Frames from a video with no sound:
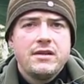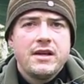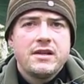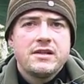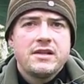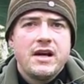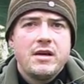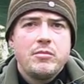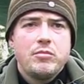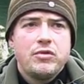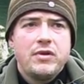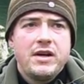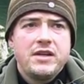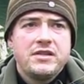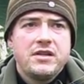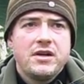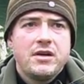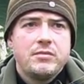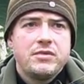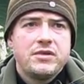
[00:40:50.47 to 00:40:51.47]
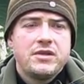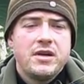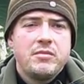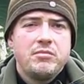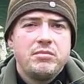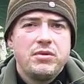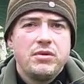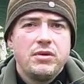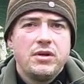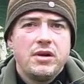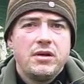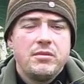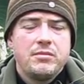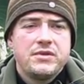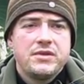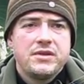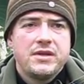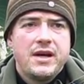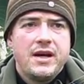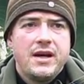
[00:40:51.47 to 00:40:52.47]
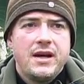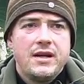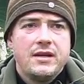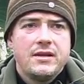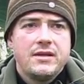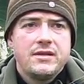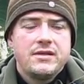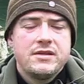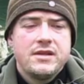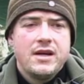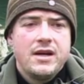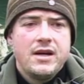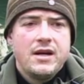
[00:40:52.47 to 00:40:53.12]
things like press-ups and pull-ups and